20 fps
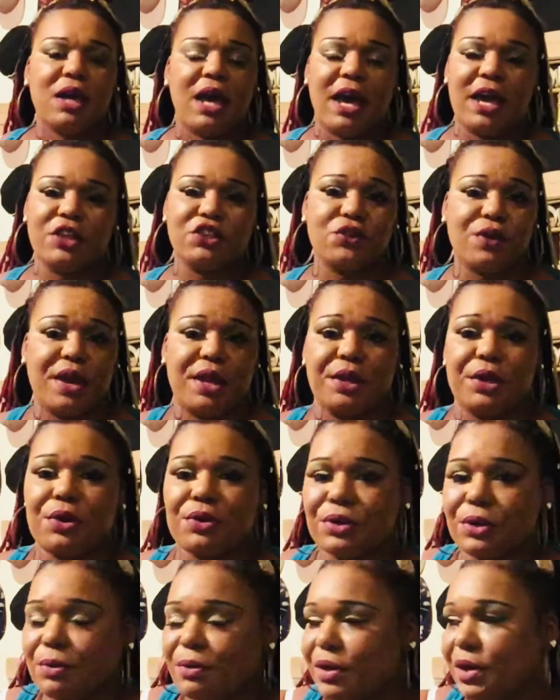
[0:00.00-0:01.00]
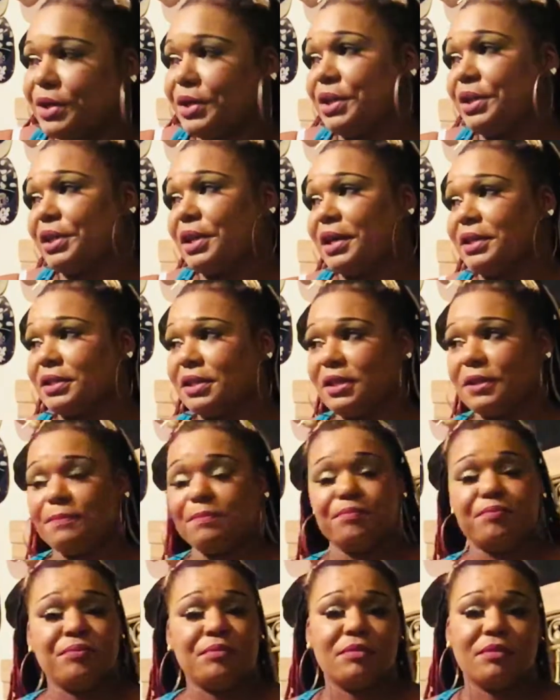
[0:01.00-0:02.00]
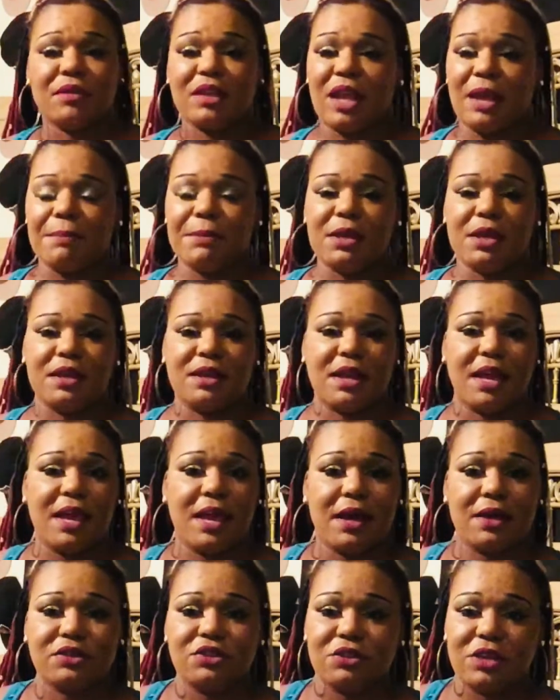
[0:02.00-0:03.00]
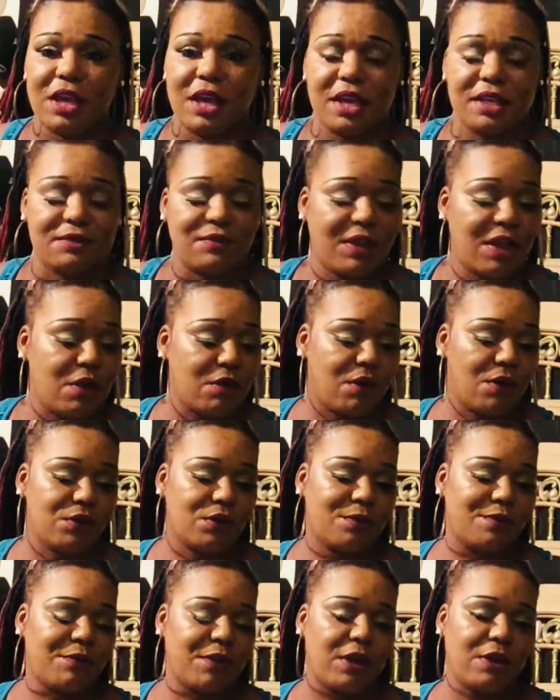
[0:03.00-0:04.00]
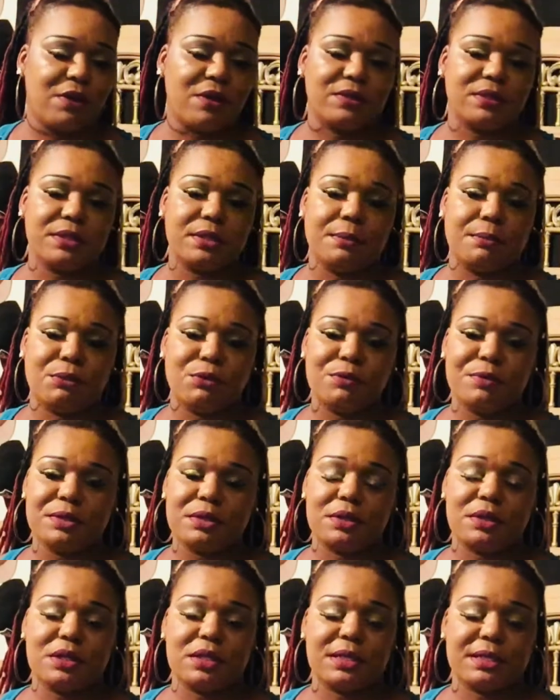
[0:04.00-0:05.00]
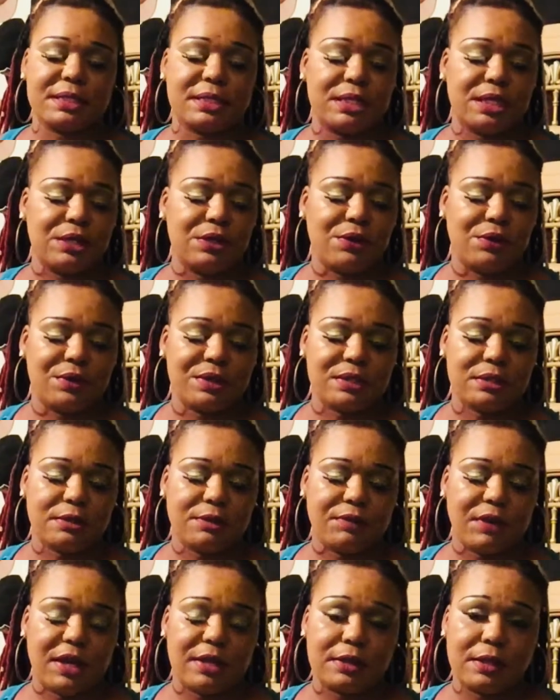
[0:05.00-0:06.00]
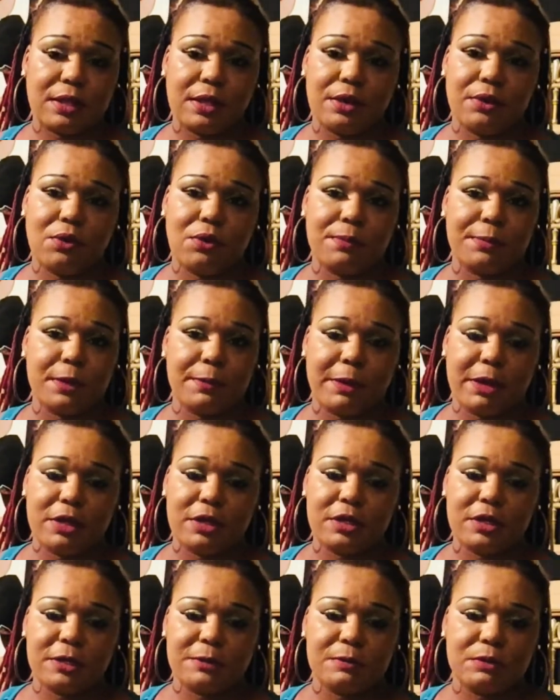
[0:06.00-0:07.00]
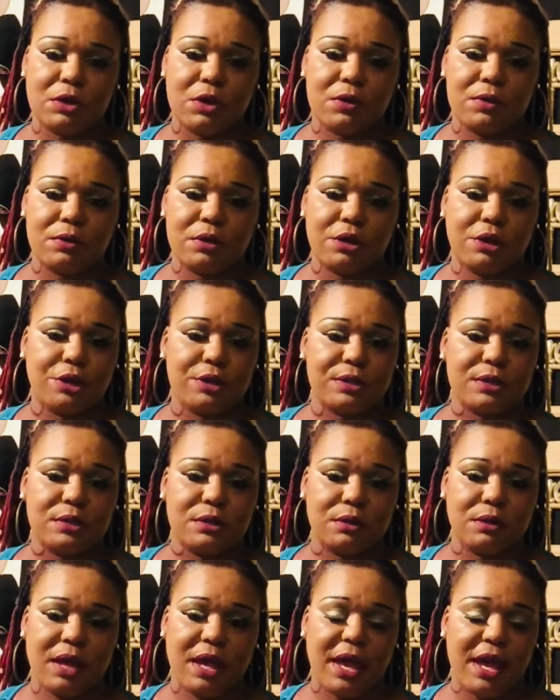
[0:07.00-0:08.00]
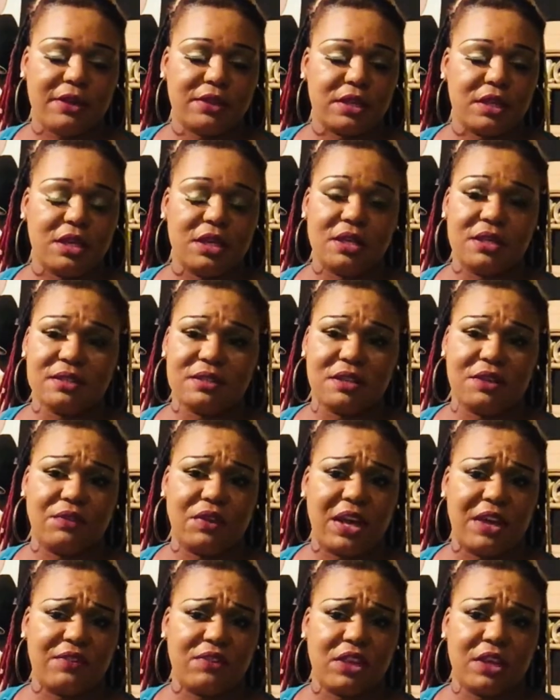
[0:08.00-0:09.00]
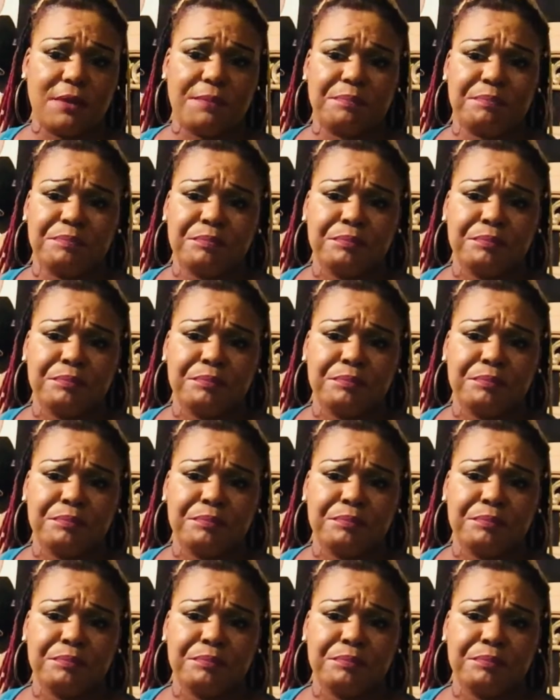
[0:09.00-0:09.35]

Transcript: I ain't trying to go nowhere, nothing like that. I be in the house, you guys. I don't go nowhere. I don't go to the movies or the casino and stuff like that, or me and my husband go after eating stuff like that,